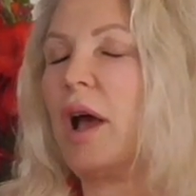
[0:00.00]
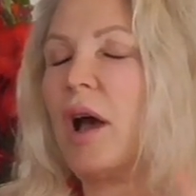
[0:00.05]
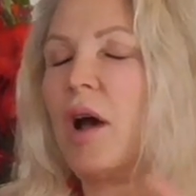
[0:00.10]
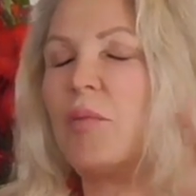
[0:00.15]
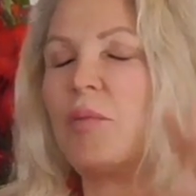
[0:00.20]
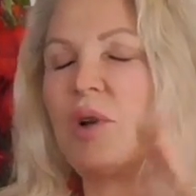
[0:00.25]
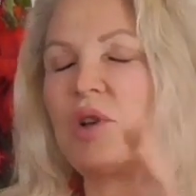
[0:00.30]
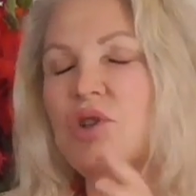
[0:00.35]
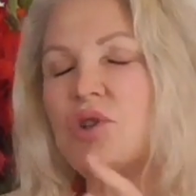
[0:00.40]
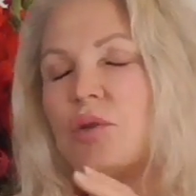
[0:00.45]
How
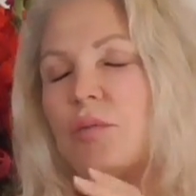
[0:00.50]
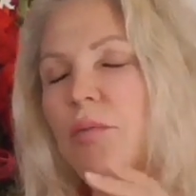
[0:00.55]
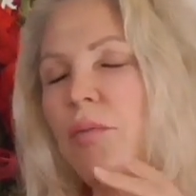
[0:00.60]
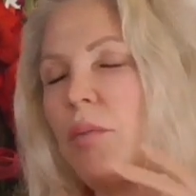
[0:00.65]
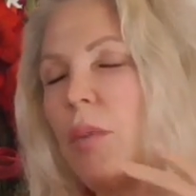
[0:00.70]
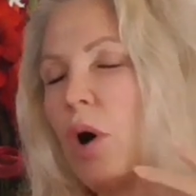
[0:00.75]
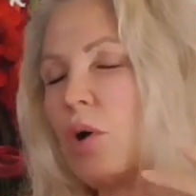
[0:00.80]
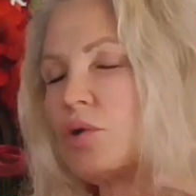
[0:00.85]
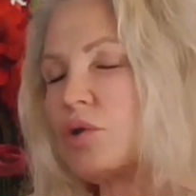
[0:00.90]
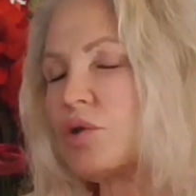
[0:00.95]
much
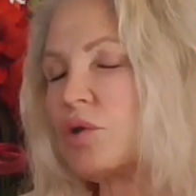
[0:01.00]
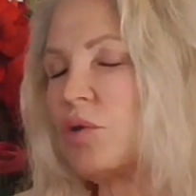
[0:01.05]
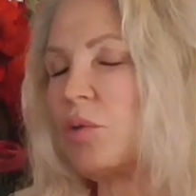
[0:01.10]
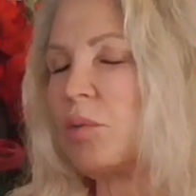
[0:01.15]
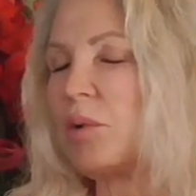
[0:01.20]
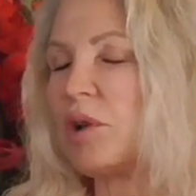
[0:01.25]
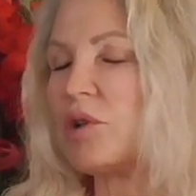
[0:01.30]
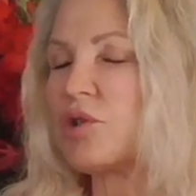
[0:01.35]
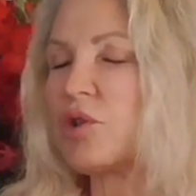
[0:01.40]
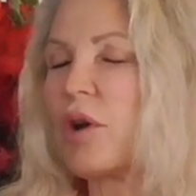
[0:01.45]
emotional
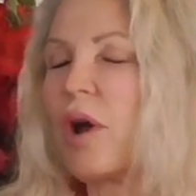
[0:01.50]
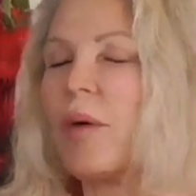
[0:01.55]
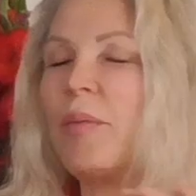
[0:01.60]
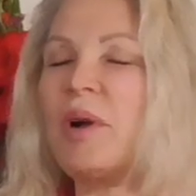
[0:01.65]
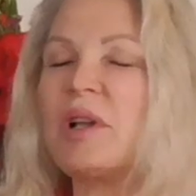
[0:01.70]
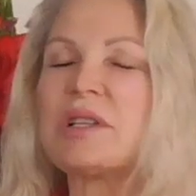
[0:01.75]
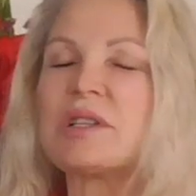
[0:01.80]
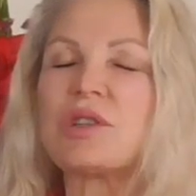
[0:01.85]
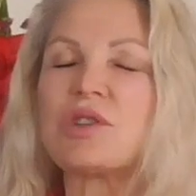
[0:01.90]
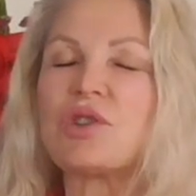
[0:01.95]
pleasure? How
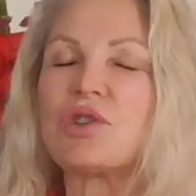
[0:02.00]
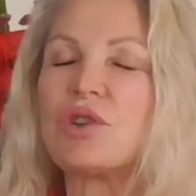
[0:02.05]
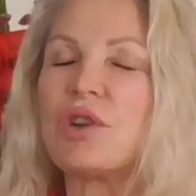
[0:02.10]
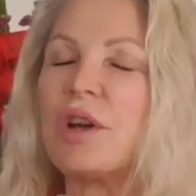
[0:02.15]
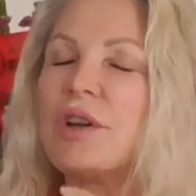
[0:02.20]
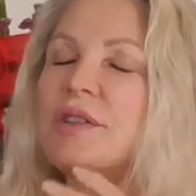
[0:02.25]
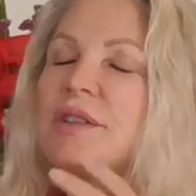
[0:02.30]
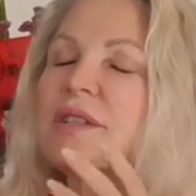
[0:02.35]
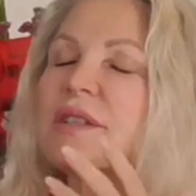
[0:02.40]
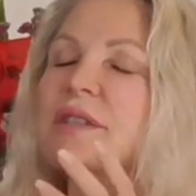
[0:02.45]
much
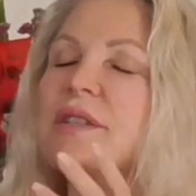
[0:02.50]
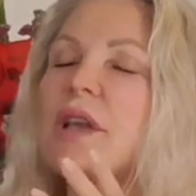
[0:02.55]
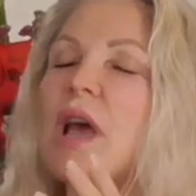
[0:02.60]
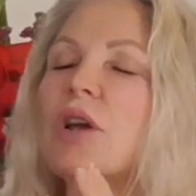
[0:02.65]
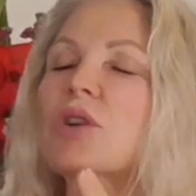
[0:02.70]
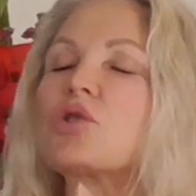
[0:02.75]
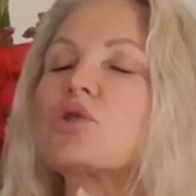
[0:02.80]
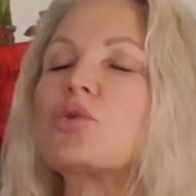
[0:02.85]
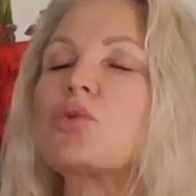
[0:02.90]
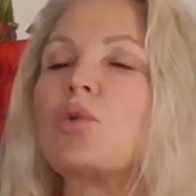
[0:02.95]

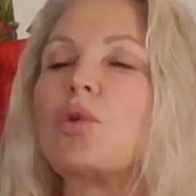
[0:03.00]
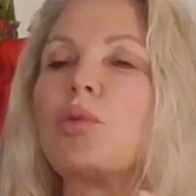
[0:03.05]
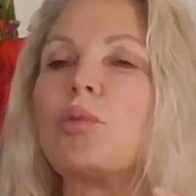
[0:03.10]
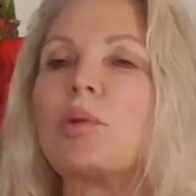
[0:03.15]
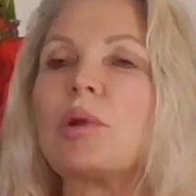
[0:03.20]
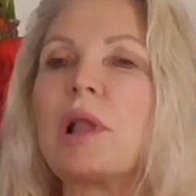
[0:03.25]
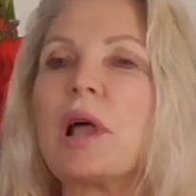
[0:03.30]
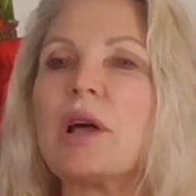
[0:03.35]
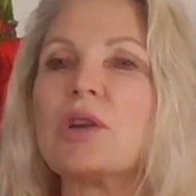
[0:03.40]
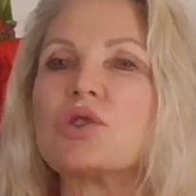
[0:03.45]

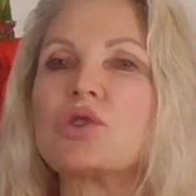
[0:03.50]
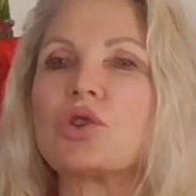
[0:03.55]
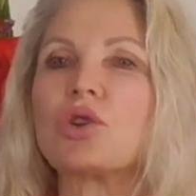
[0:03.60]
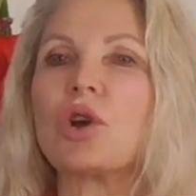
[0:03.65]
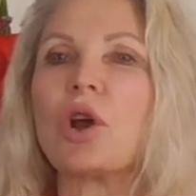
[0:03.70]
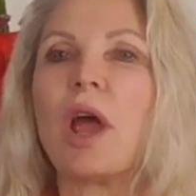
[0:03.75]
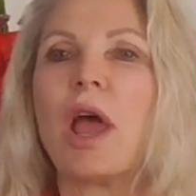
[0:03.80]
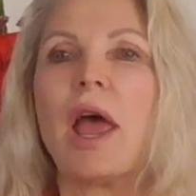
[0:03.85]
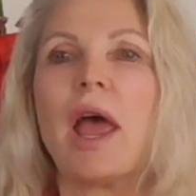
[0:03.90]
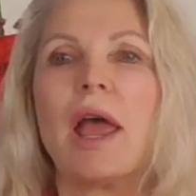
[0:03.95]
sexual
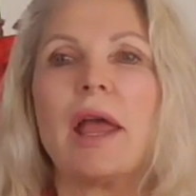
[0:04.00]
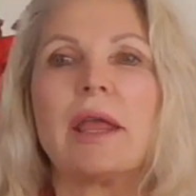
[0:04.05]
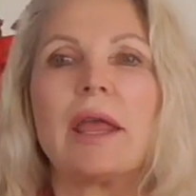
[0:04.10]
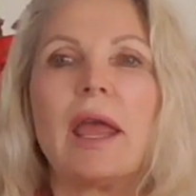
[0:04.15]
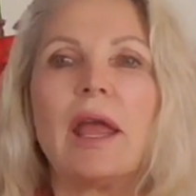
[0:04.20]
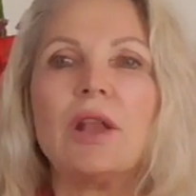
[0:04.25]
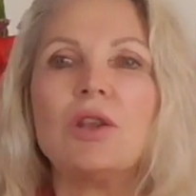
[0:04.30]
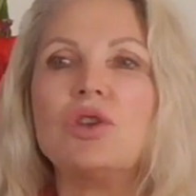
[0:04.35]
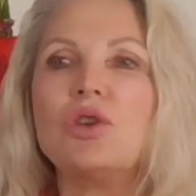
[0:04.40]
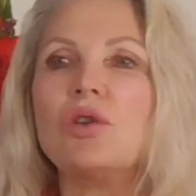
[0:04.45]
pleasure
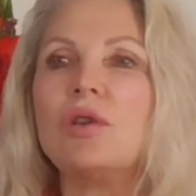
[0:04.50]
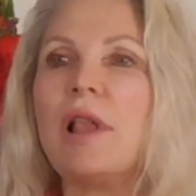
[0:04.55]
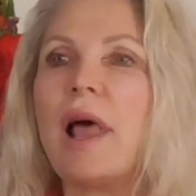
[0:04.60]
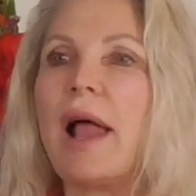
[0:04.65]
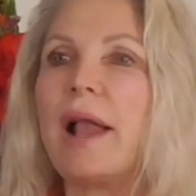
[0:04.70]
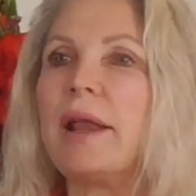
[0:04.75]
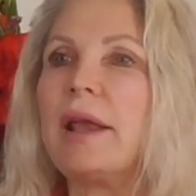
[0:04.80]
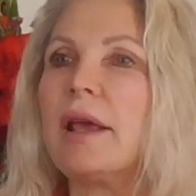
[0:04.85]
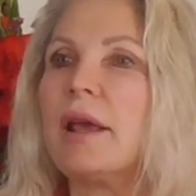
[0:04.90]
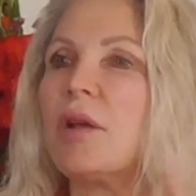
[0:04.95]
can you
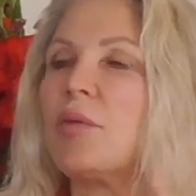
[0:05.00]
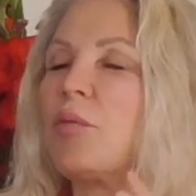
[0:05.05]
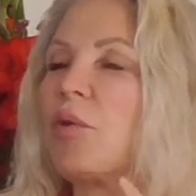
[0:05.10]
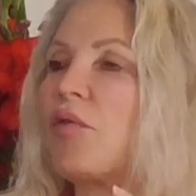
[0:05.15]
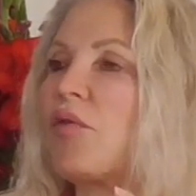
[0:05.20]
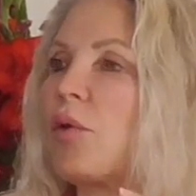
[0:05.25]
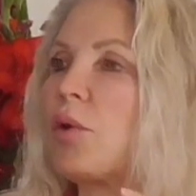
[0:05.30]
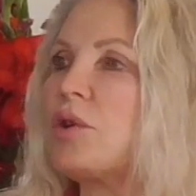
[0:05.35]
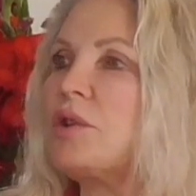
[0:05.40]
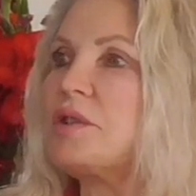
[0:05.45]
let in
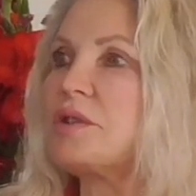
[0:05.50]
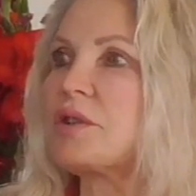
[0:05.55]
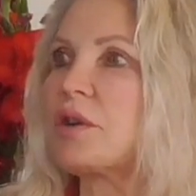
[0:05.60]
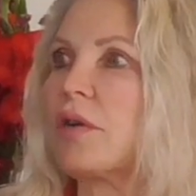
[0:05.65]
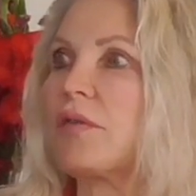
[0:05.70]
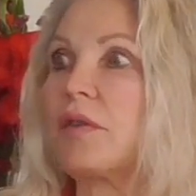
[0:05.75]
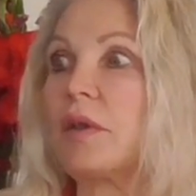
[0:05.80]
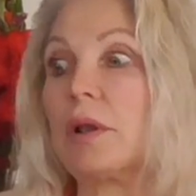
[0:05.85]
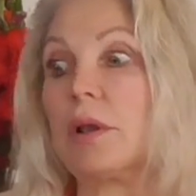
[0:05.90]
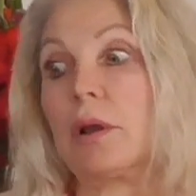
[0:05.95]
before you
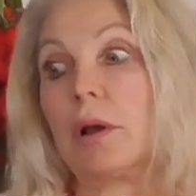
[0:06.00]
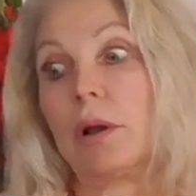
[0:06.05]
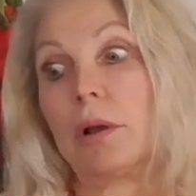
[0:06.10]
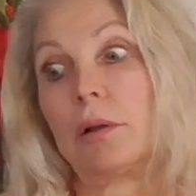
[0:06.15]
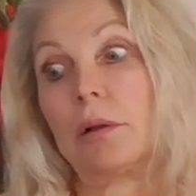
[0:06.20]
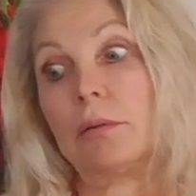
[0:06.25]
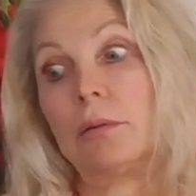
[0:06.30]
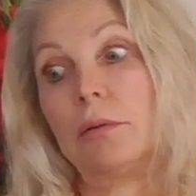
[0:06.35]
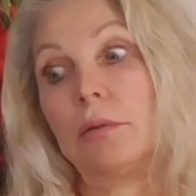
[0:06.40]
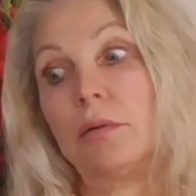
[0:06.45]
start
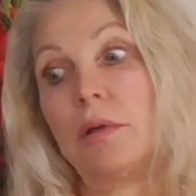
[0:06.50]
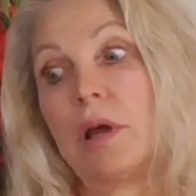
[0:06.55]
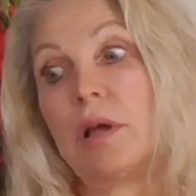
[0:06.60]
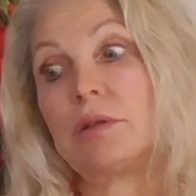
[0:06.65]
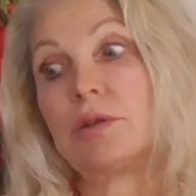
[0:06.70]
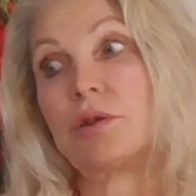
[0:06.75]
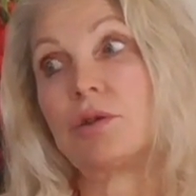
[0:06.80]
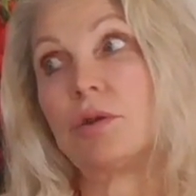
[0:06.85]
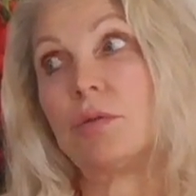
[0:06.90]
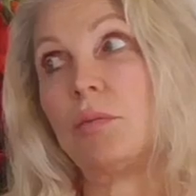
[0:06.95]
feeling,
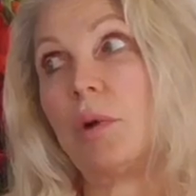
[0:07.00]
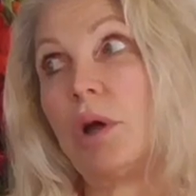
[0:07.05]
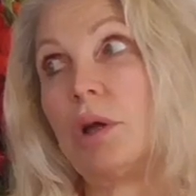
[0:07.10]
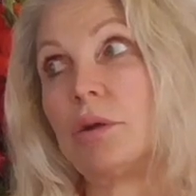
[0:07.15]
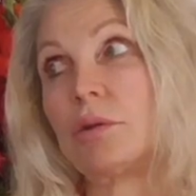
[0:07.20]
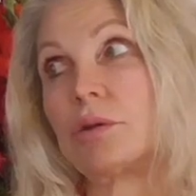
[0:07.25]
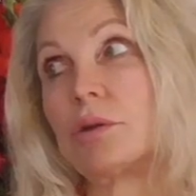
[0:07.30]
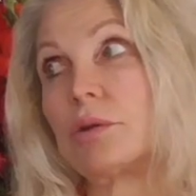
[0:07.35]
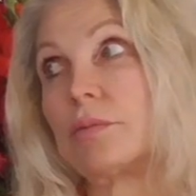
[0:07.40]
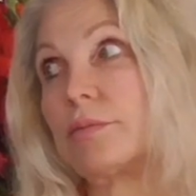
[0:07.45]
that's too
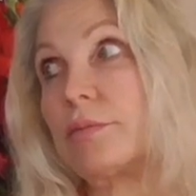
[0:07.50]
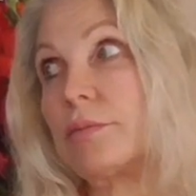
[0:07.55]
much?